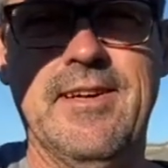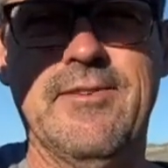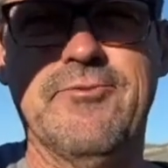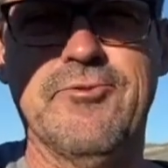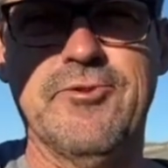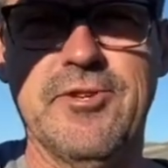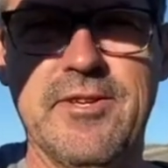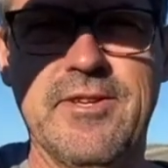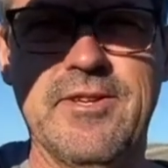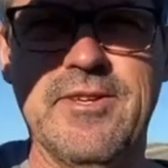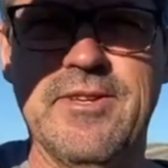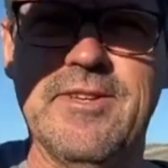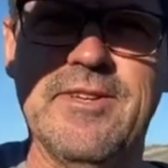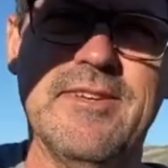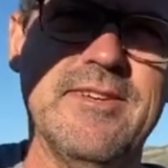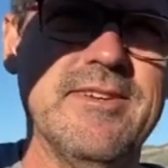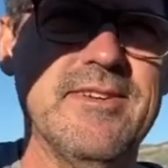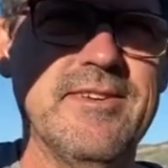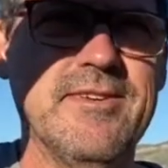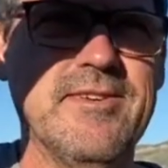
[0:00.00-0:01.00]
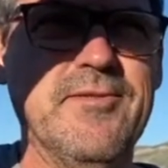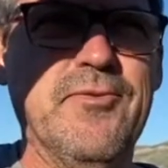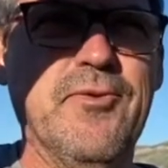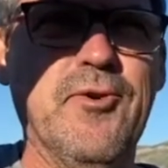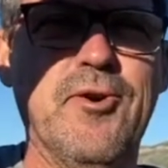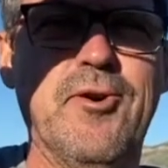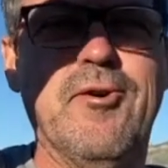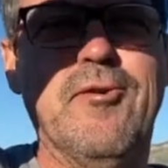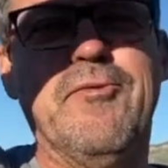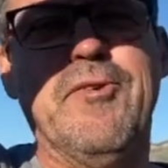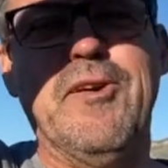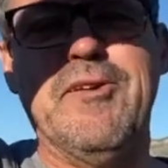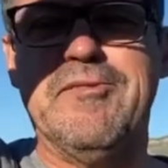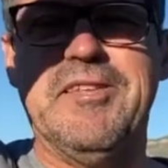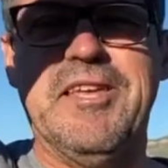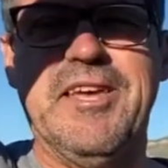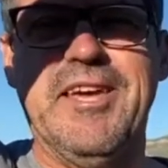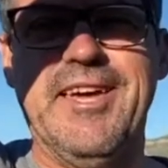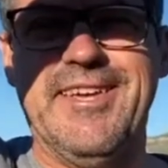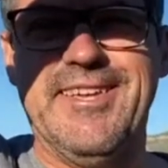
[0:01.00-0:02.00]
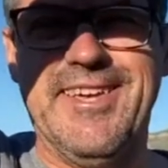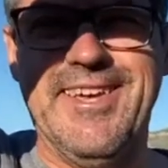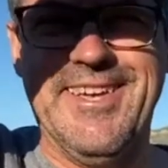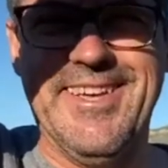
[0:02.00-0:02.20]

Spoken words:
Every 4 or 5 days.